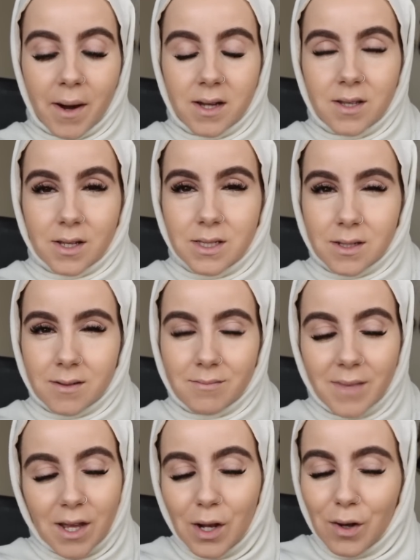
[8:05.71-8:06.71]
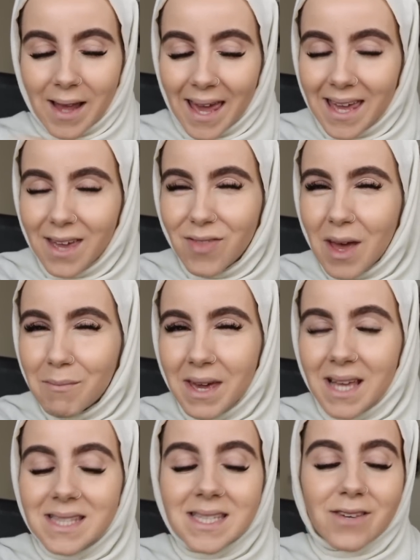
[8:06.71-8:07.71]
but it doesn't make you look cakey,
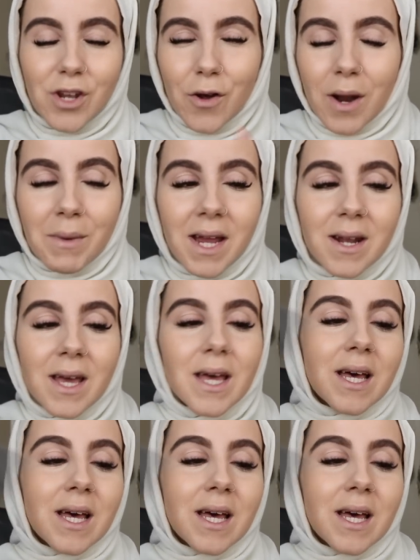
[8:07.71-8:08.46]
if you know what I mean.